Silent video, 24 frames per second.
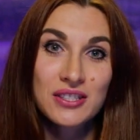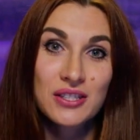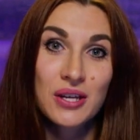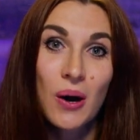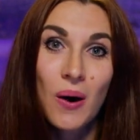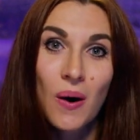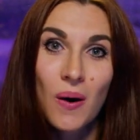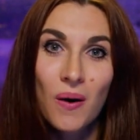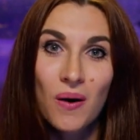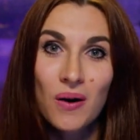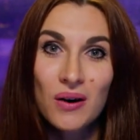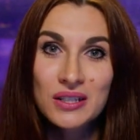
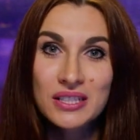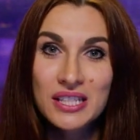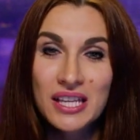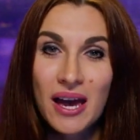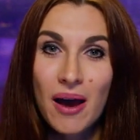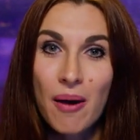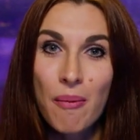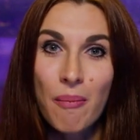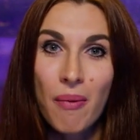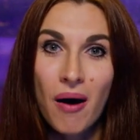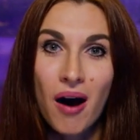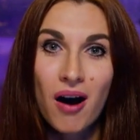talked
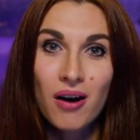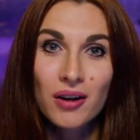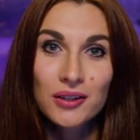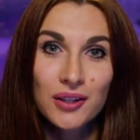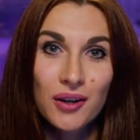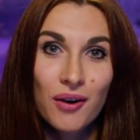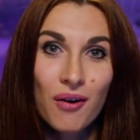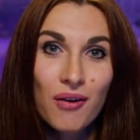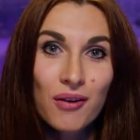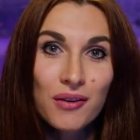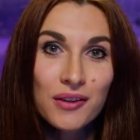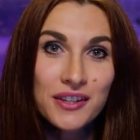about
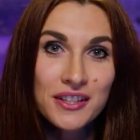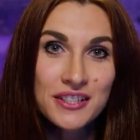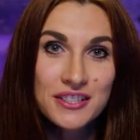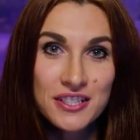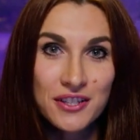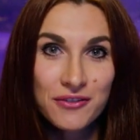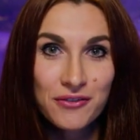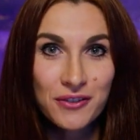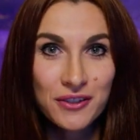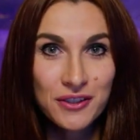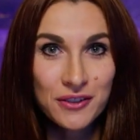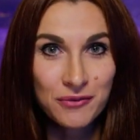all the
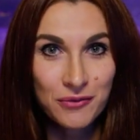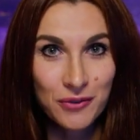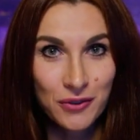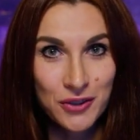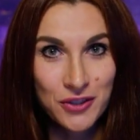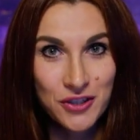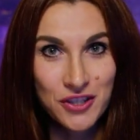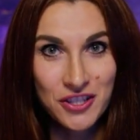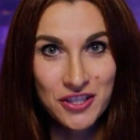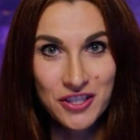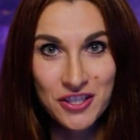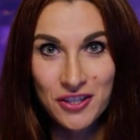different
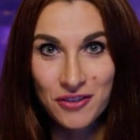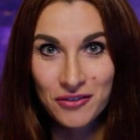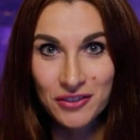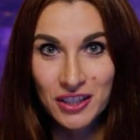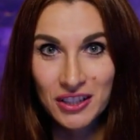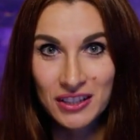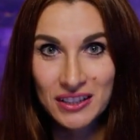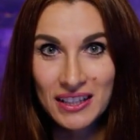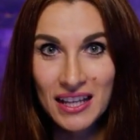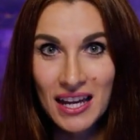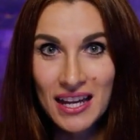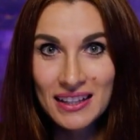versions of
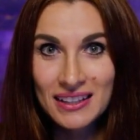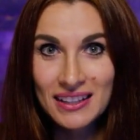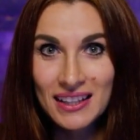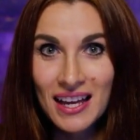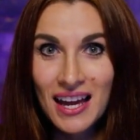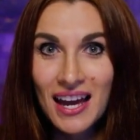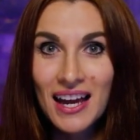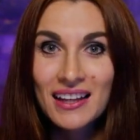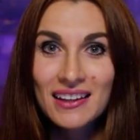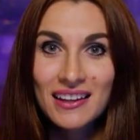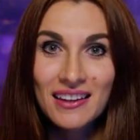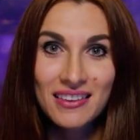.NET,
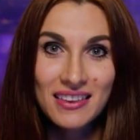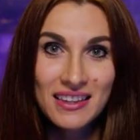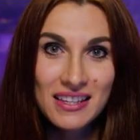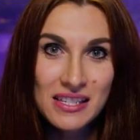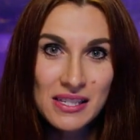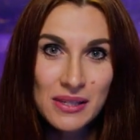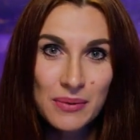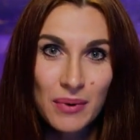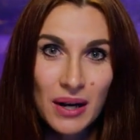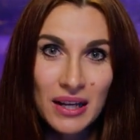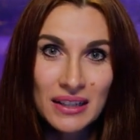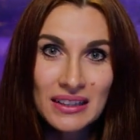and in this
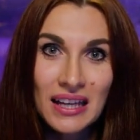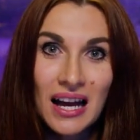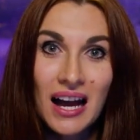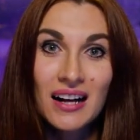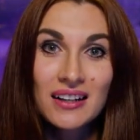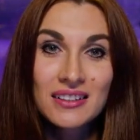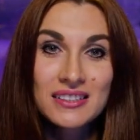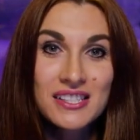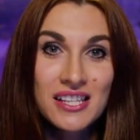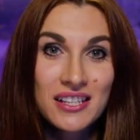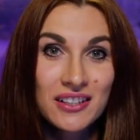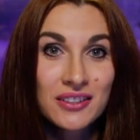one,
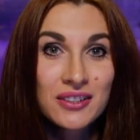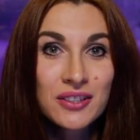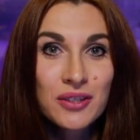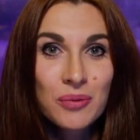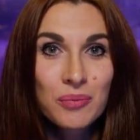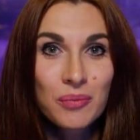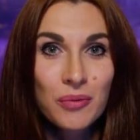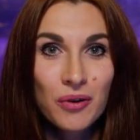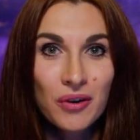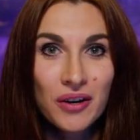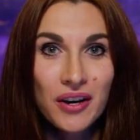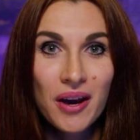I'll tell you
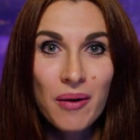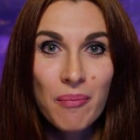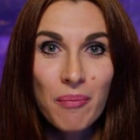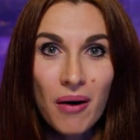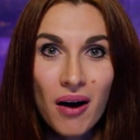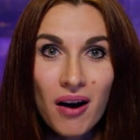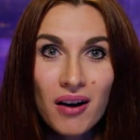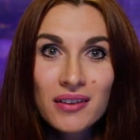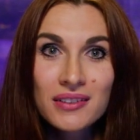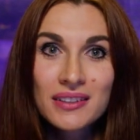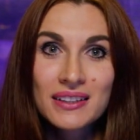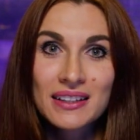more
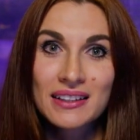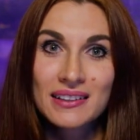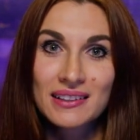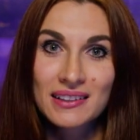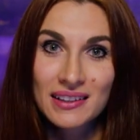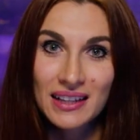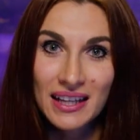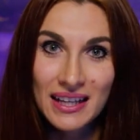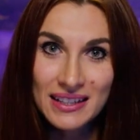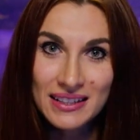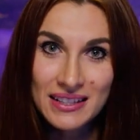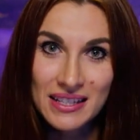about the
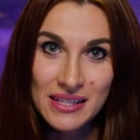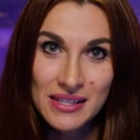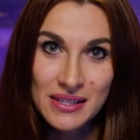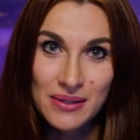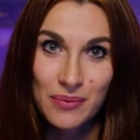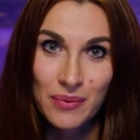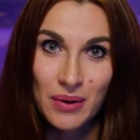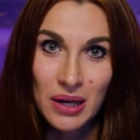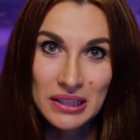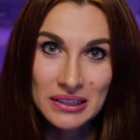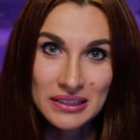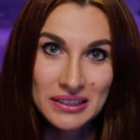latest
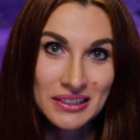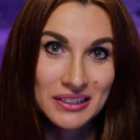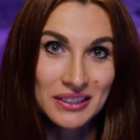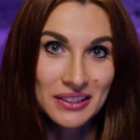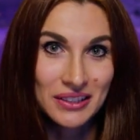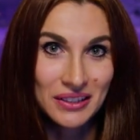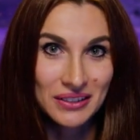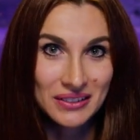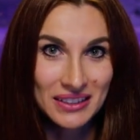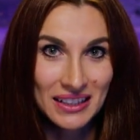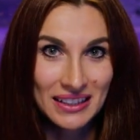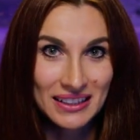one,
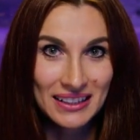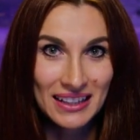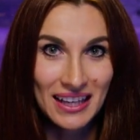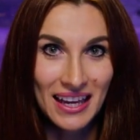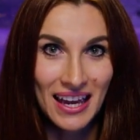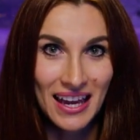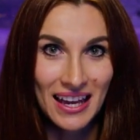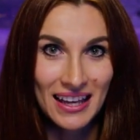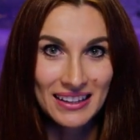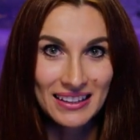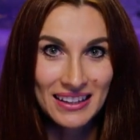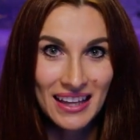.NET
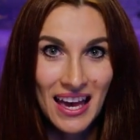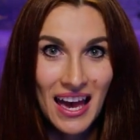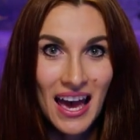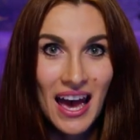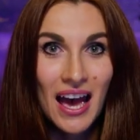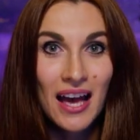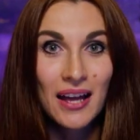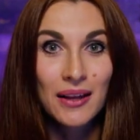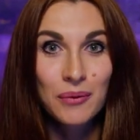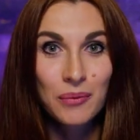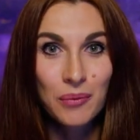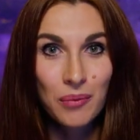8,
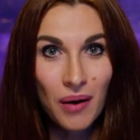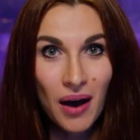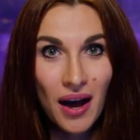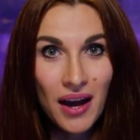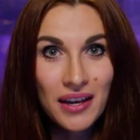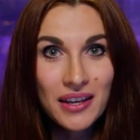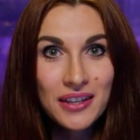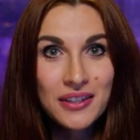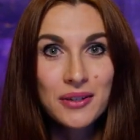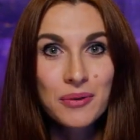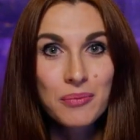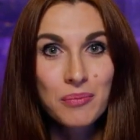and why
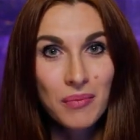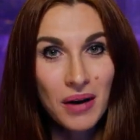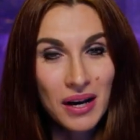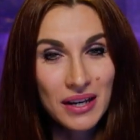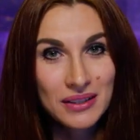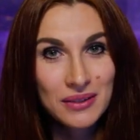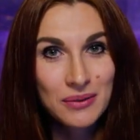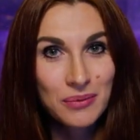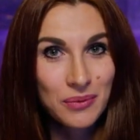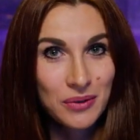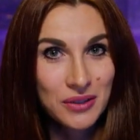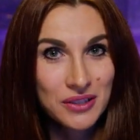you
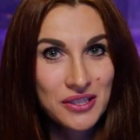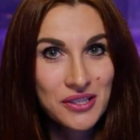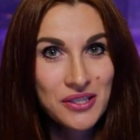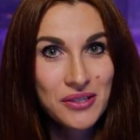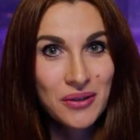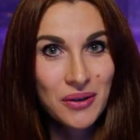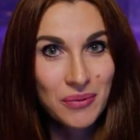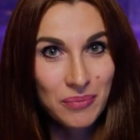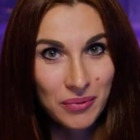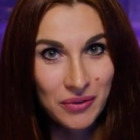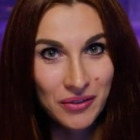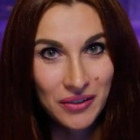might want to
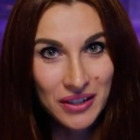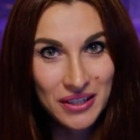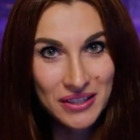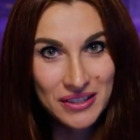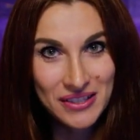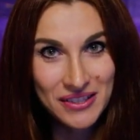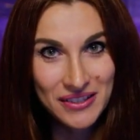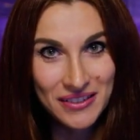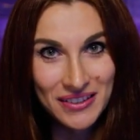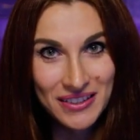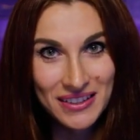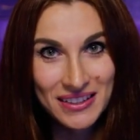upgrade
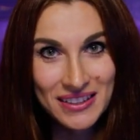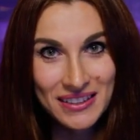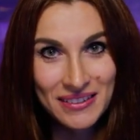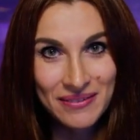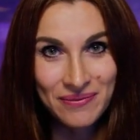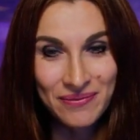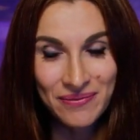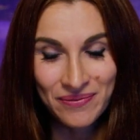to it.